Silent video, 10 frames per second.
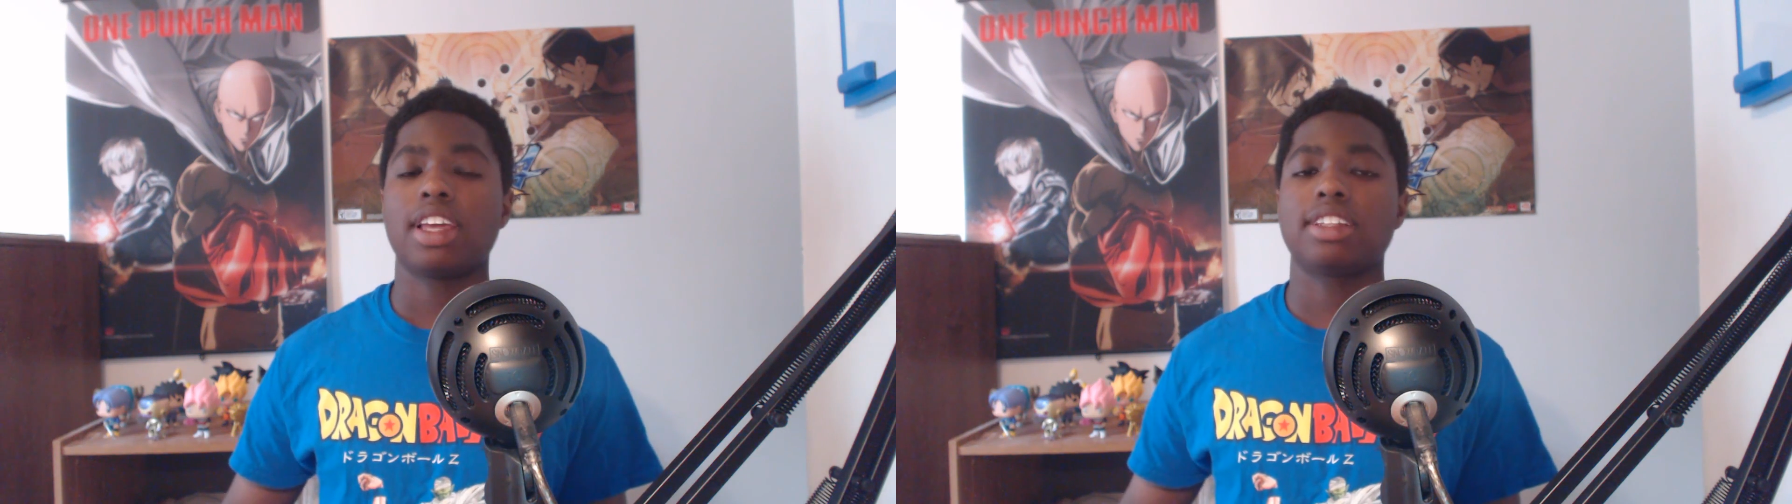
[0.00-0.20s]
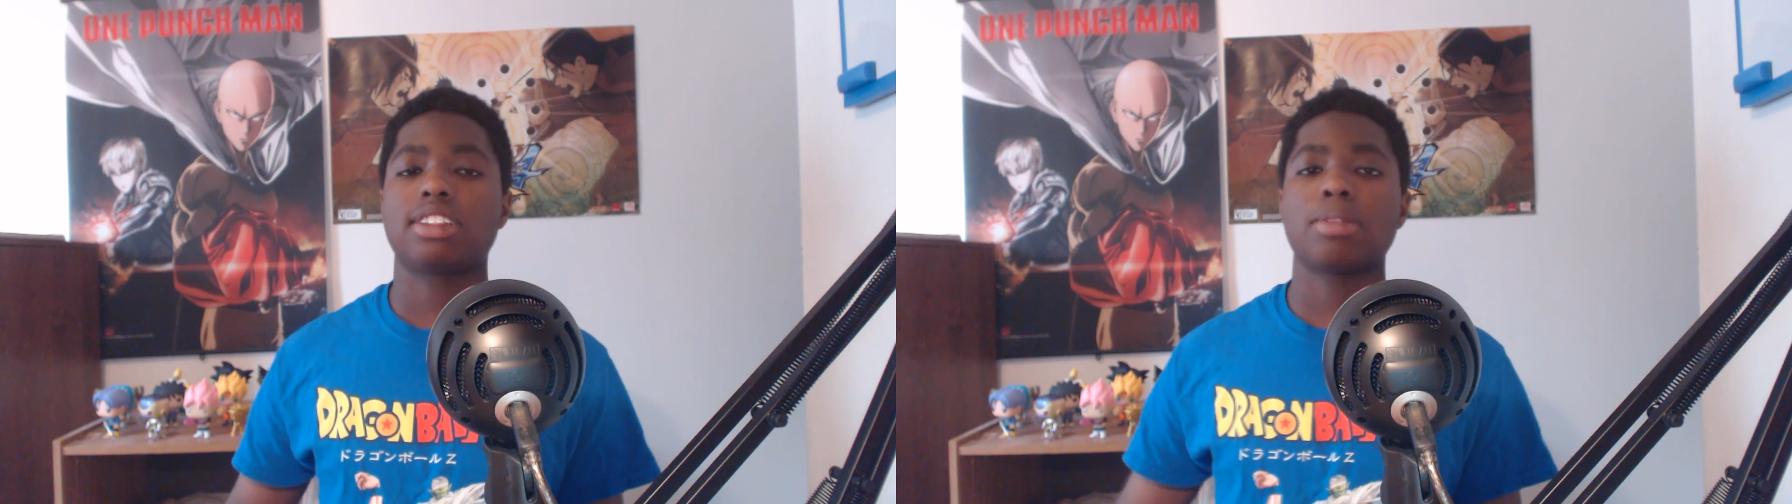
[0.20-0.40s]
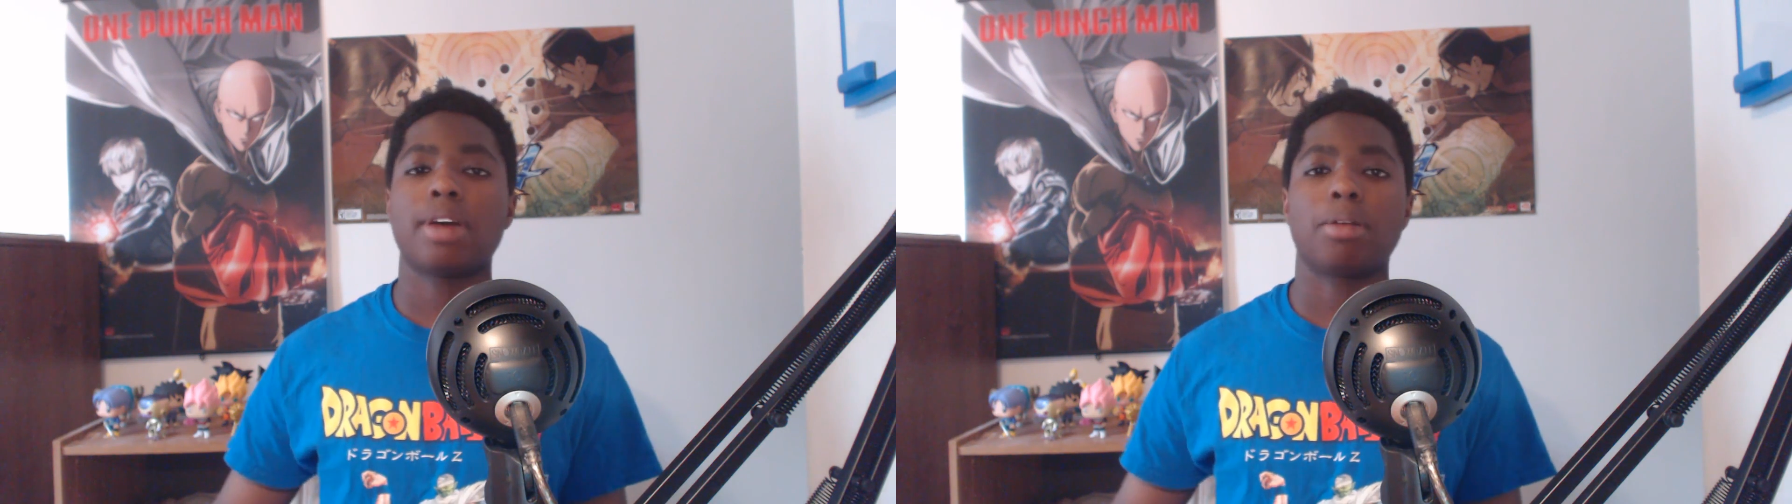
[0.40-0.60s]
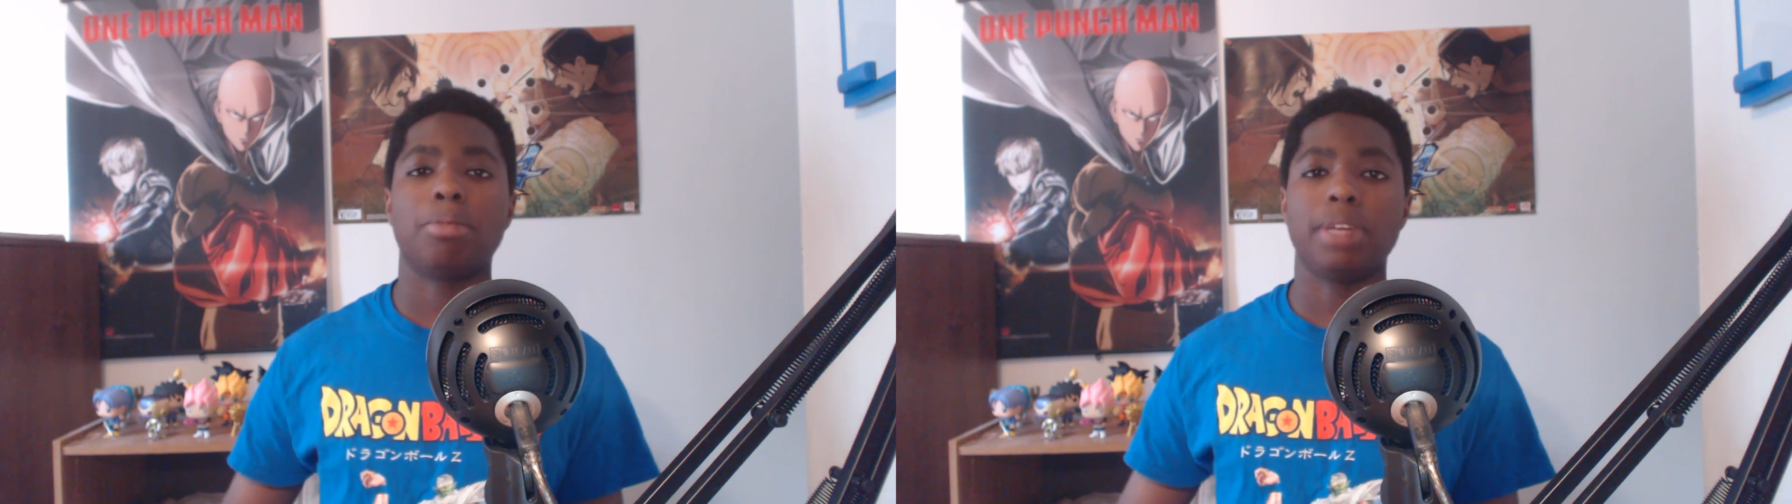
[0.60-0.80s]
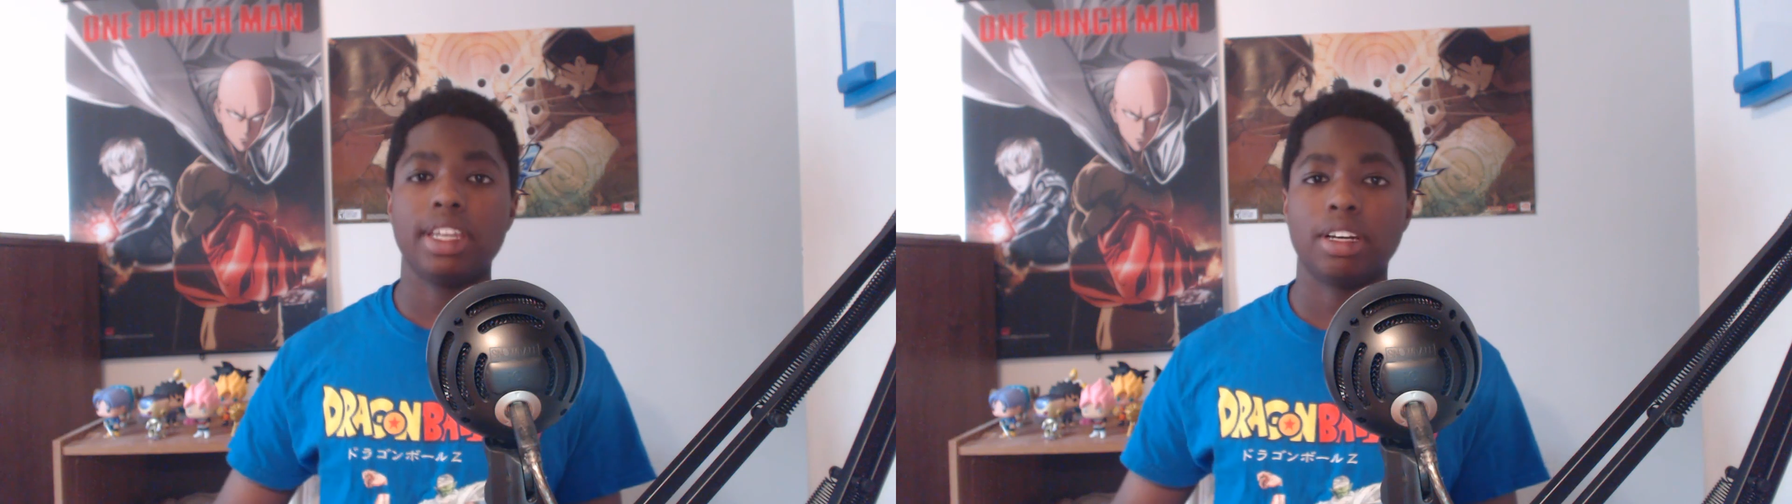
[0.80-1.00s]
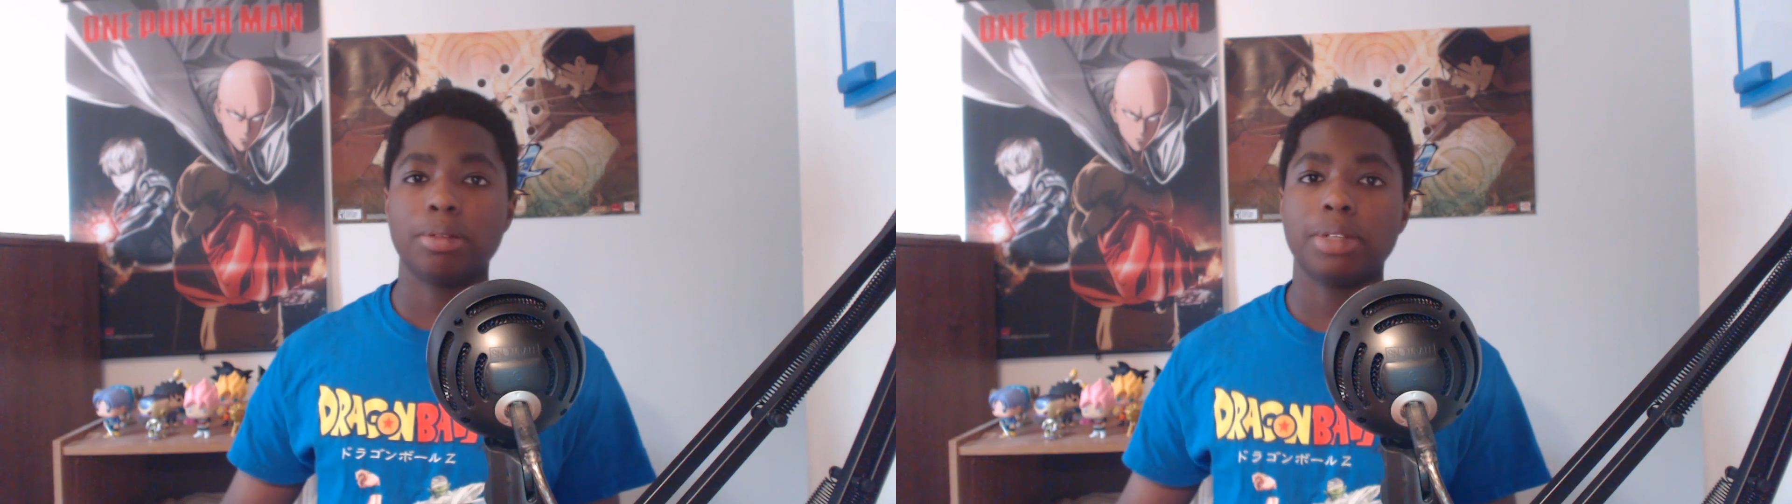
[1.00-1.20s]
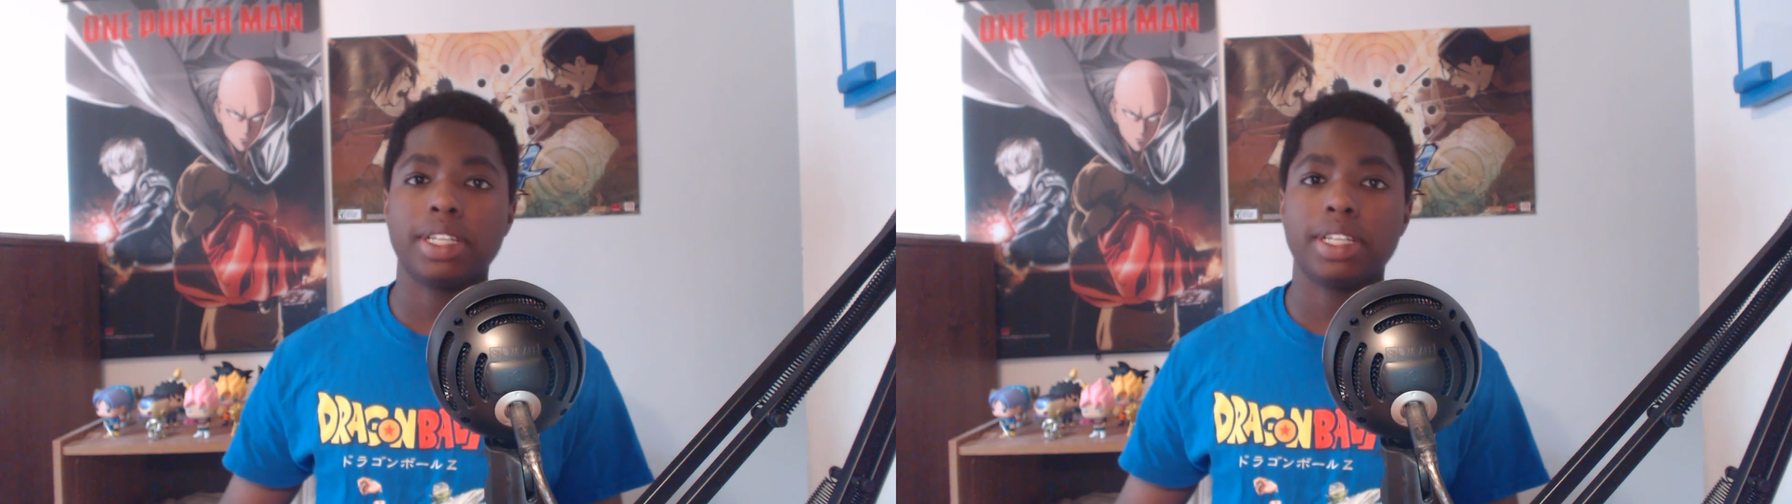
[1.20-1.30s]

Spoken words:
and somehow beat him,